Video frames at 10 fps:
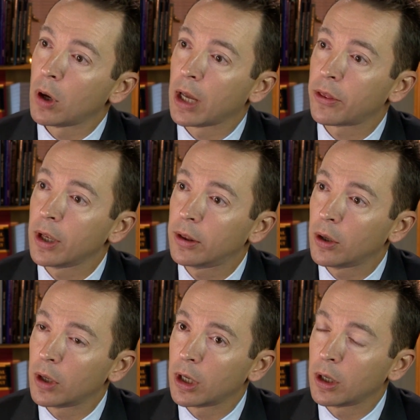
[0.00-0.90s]
I think
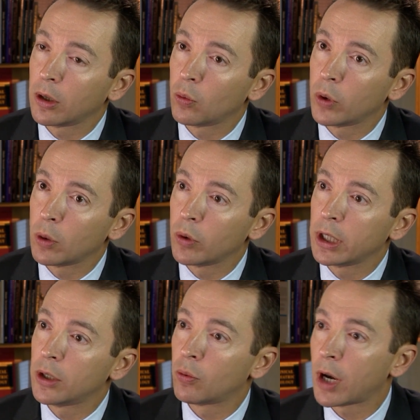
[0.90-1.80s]
that we
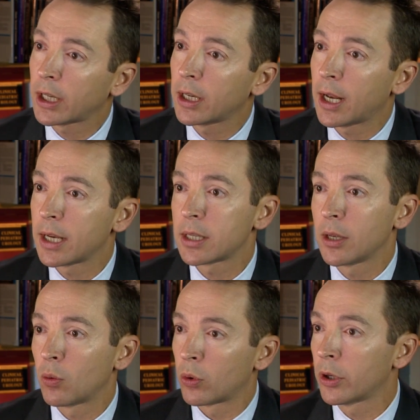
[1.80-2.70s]
need to recognize
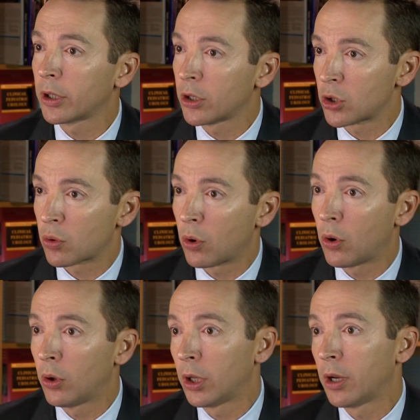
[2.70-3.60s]
that we're in control